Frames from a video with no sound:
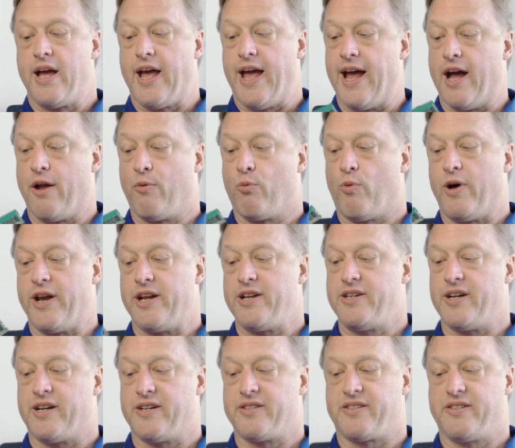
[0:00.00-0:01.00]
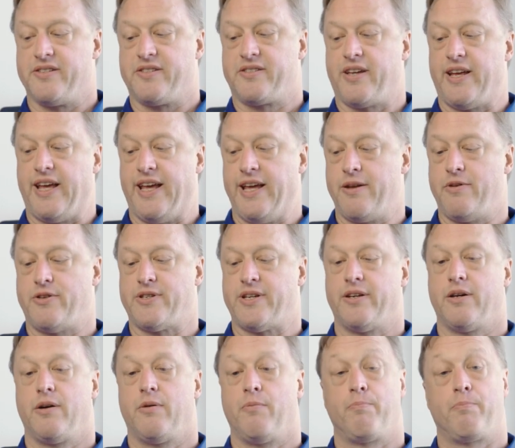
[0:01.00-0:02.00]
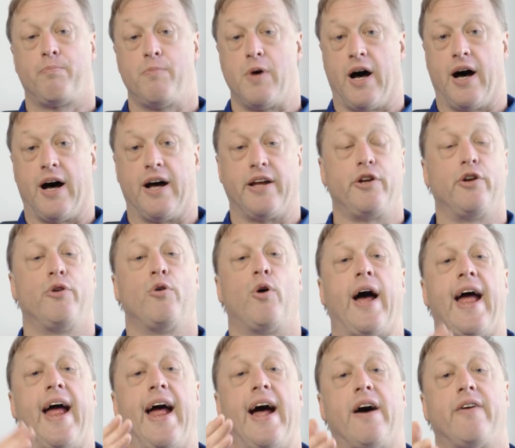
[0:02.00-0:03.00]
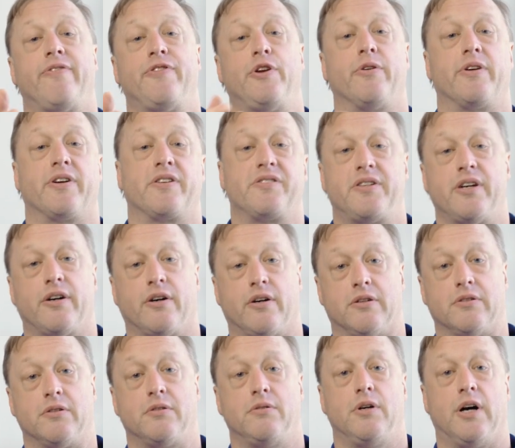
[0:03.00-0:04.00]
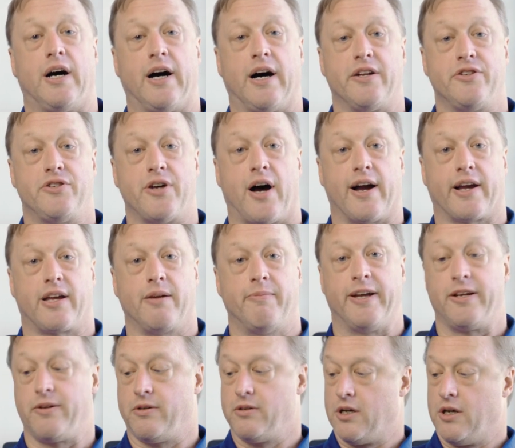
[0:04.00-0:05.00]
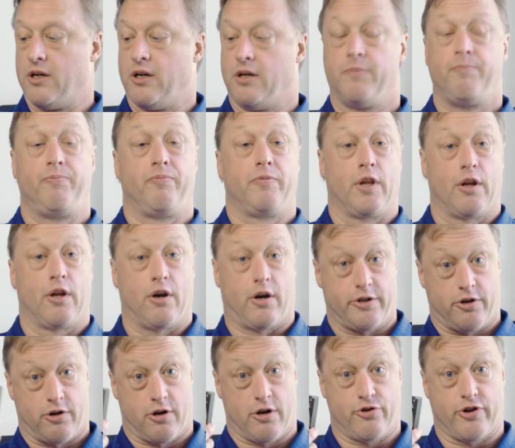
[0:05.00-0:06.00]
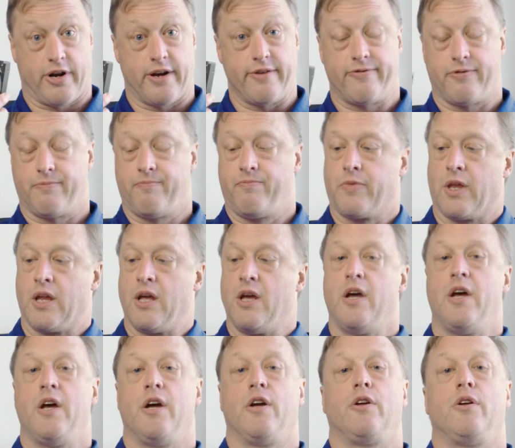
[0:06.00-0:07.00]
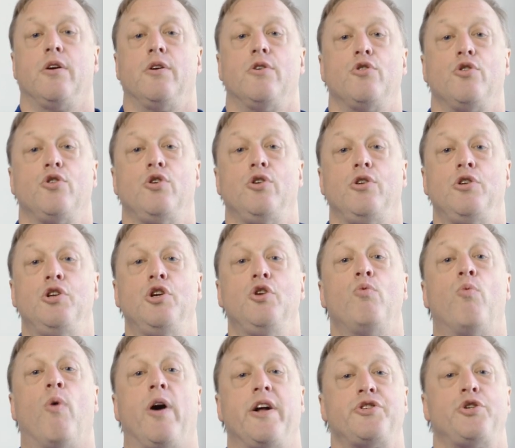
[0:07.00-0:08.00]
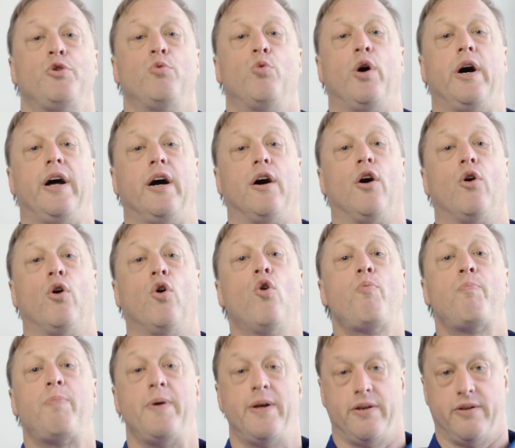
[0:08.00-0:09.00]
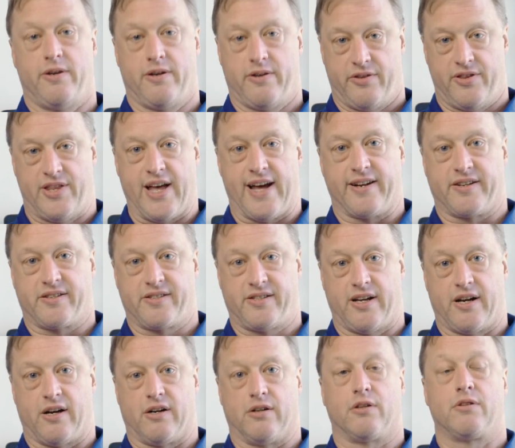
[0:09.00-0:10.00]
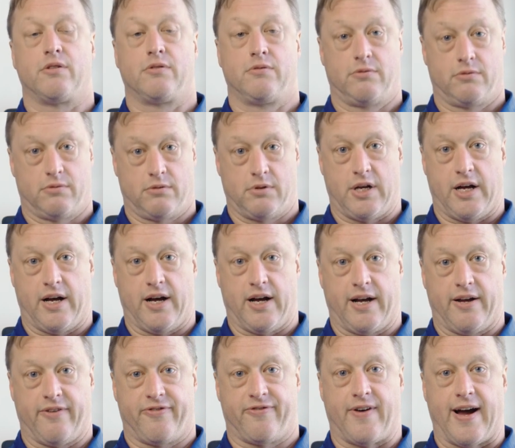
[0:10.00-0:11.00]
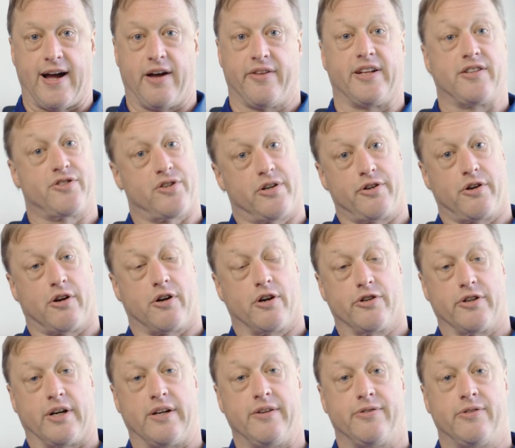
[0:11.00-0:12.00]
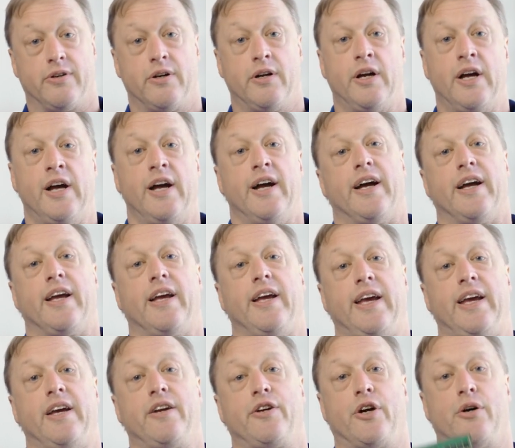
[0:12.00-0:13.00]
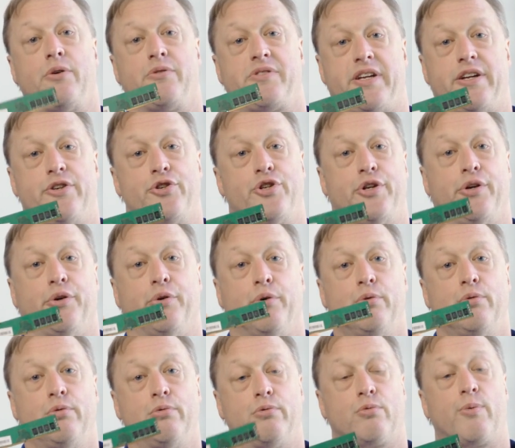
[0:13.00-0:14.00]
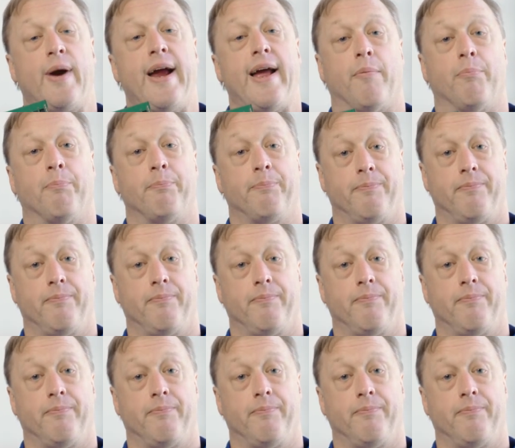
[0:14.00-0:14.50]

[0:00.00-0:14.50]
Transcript: And what it does is you have your Excel document on your hard drive. You want to open that Excel file that's on your hard drive. It goes into RAM.